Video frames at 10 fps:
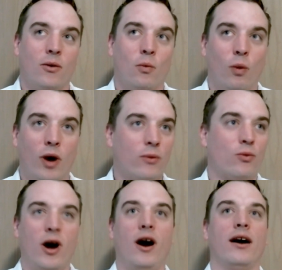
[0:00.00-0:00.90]
what
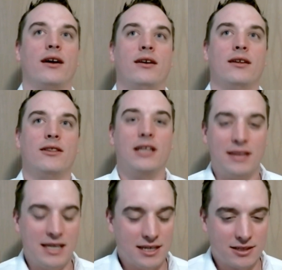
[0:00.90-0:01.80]
rock that
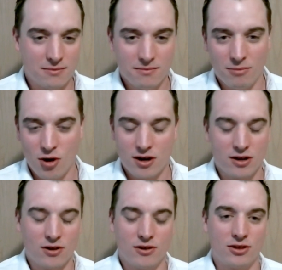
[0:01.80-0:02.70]
these
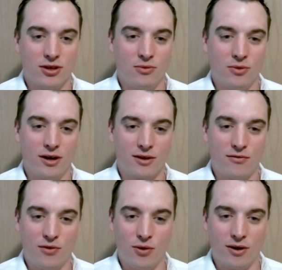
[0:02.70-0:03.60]
marketers that work
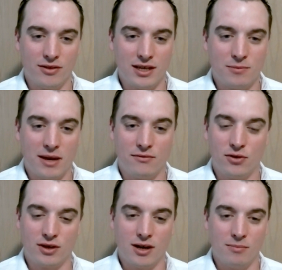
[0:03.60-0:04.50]
for these pet
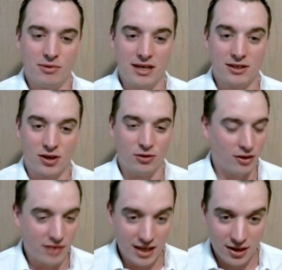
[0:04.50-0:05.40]
food companies are
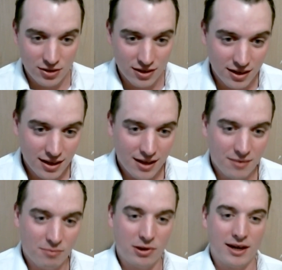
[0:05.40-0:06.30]
living under,
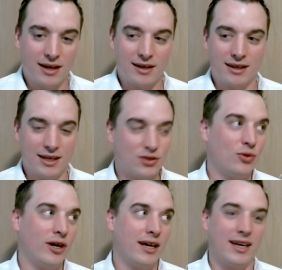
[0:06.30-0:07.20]
but guess
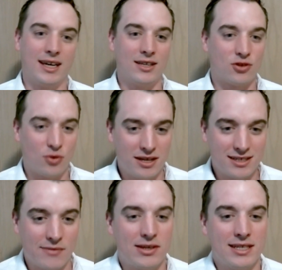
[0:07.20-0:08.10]
what? It's
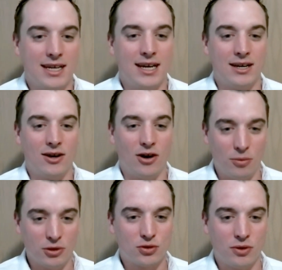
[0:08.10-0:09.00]
2017,
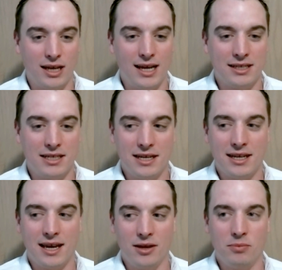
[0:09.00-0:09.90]
almost
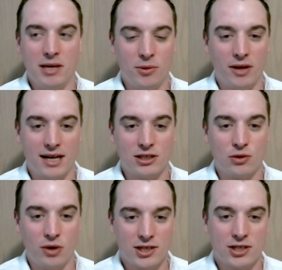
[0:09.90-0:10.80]
2018, and people ask
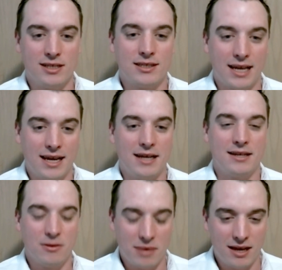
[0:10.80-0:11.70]
questions
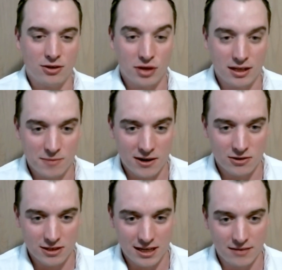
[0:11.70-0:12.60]
and demand
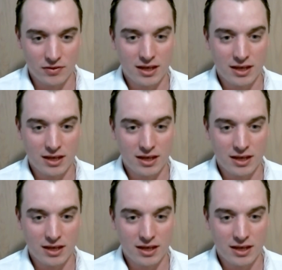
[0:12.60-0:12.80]
transparency.